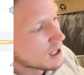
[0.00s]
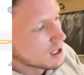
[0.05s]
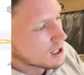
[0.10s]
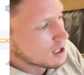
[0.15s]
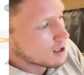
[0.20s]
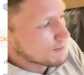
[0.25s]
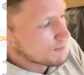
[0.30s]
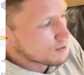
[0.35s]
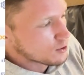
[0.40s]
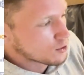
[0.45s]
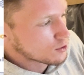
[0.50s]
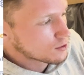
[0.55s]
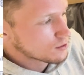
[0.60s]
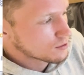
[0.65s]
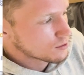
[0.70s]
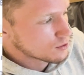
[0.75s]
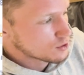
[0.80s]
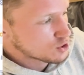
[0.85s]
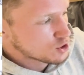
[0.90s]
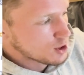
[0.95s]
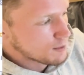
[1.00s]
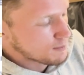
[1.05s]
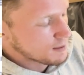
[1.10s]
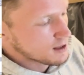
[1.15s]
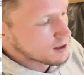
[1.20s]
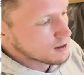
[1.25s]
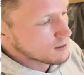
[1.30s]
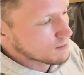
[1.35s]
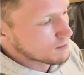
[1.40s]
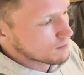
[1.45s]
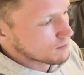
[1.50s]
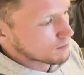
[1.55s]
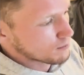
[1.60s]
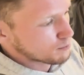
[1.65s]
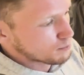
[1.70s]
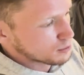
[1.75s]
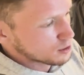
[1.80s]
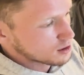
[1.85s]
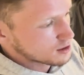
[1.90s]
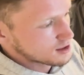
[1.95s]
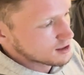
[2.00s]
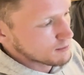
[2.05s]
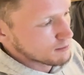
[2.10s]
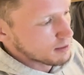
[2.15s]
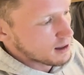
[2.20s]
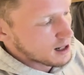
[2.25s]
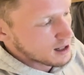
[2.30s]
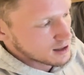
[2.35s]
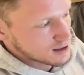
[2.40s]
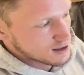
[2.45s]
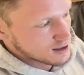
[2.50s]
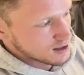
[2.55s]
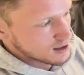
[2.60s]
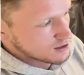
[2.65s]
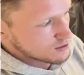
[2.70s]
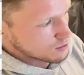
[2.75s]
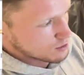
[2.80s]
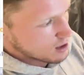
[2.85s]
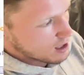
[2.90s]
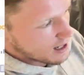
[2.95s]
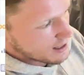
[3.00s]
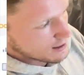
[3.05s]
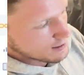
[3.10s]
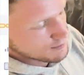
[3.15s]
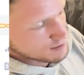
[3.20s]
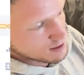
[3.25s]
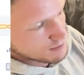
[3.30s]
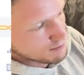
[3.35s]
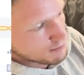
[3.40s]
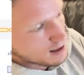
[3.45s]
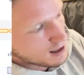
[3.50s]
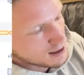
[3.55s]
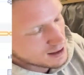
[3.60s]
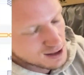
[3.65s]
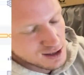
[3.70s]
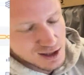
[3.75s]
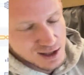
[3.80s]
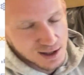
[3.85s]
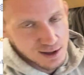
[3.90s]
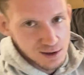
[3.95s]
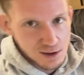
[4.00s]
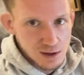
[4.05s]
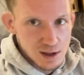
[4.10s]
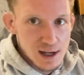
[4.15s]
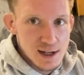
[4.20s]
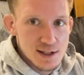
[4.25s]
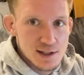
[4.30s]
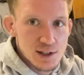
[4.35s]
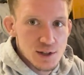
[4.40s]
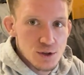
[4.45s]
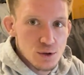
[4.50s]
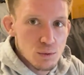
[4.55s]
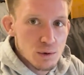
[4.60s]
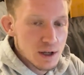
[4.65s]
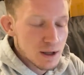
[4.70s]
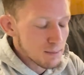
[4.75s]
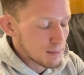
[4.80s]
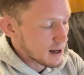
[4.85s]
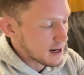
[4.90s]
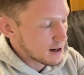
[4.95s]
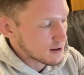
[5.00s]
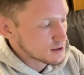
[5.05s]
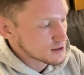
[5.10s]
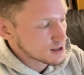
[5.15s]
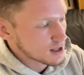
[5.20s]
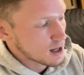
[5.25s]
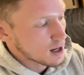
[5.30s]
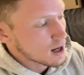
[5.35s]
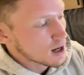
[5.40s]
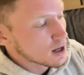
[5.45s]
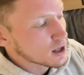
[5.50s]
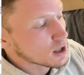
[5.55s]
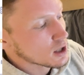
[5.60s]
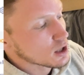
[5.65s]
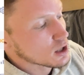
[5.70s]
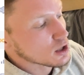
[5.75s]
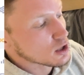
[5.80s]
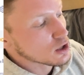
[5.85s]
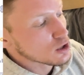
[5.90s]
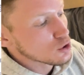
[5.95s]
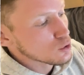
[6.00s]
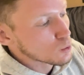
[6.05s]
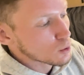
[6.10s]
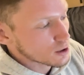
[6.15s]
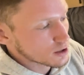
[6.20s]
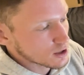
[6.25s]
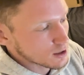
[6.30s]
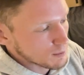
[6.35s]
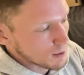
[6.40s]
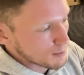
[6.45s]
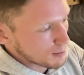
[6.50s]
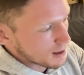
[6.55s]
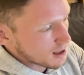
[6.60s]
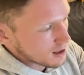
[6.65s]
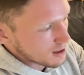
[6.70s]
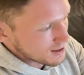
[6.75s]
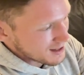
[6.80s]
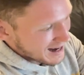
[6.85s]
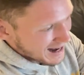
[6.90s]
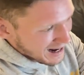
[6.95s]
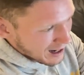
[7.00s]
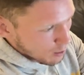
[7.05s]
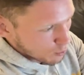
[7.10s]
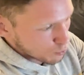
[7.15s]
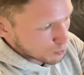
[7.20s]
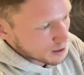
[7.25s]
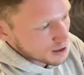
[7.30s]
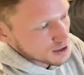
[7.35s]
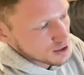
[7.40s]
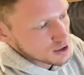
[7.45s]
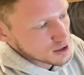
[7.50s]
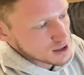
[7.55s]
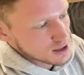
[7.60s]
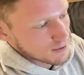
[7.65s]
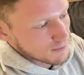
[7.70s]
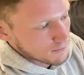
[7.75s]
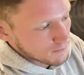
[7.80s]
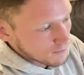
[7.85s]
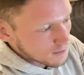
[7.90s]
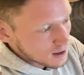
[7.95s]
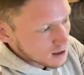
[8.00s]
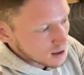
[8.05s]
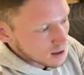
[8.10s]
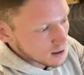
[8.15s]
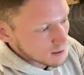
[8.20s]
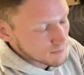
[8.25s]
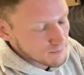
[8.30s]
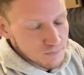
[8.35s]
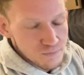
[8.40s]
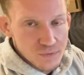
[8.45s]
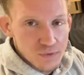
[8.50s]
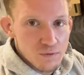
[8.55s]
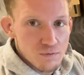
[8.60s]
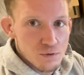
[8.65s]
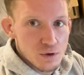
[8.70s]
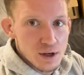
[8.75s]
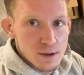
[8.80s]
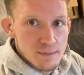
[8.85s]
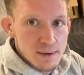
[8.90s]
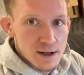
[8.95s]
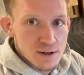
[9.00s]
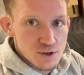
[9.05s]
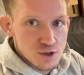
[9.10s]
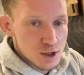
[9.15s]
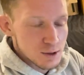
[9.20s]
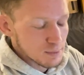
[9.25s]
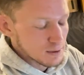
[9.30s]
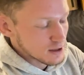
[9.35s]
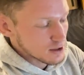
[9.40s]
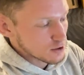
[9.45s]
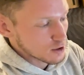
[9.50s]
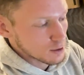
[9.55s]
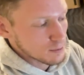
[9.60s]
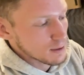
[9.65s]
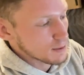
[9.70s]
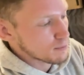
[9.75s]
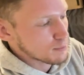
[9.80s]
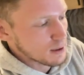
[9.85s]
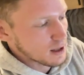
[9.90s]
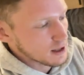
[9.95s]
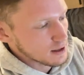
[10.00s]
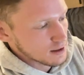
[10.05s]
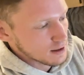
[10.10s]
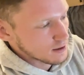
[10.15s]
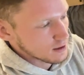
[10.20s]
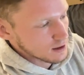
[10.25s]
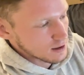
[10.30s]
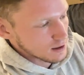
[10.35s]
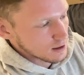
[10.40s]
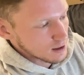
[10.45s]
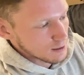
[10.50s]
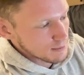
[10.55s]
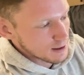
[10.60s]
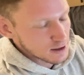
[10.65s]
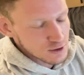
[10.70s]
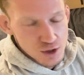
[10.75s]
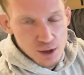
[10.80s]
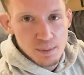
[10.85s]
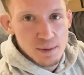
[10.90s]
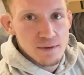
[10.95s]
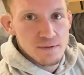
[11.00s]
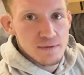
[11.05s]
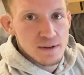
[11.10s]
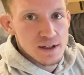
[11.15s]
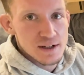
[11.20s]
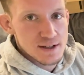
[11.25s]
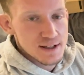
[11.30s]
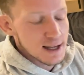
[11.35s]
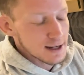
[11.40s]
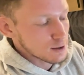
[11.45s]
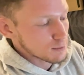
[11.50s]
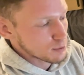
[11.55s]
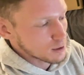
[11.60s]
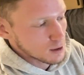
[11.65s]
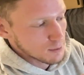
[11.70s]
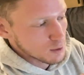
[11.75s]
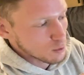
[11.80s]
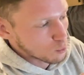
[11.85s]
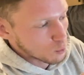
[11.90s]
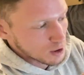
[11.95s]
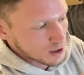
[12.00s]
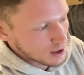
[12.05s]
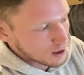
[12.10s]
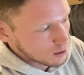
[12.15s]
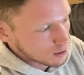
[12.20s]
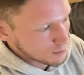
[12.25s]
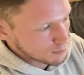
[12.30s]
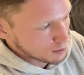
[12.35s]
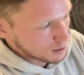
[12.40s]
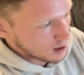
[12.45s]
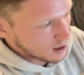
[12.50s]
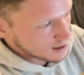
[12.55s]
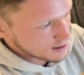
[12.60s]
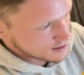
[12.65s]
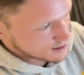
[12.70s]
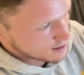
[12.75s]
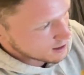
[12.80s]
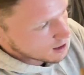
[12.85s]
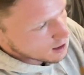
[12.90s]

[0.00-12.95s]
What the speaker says: If you're shipping books in boxes or items in boxes that are less than 20 pounds, you are going to be paying an outrageous fee for inbound shipping. You're going to be paying inbound shipping fees that are probably $1 plus